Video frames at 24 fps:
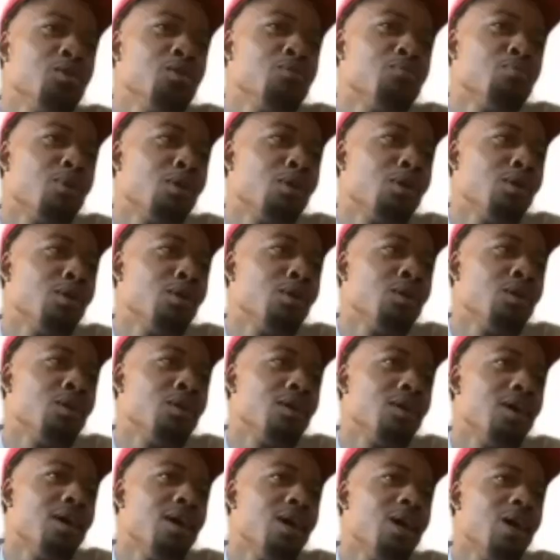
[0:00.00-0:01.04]
bro.
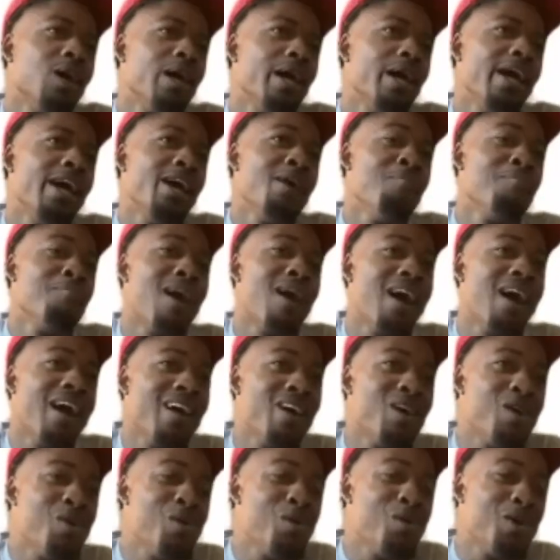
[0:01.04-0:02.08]
In my
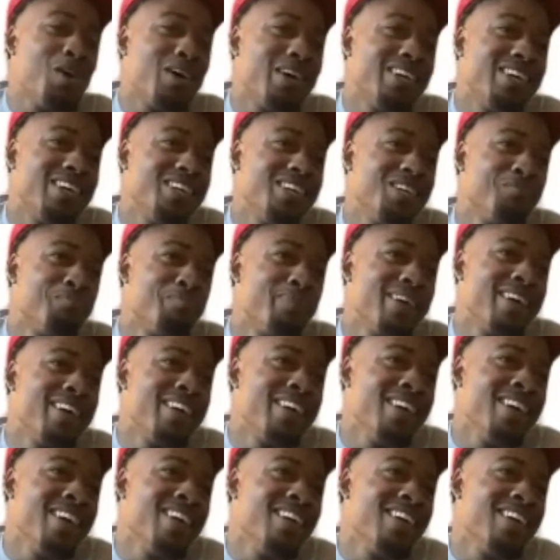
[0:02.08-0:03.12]
wholehearted opinion,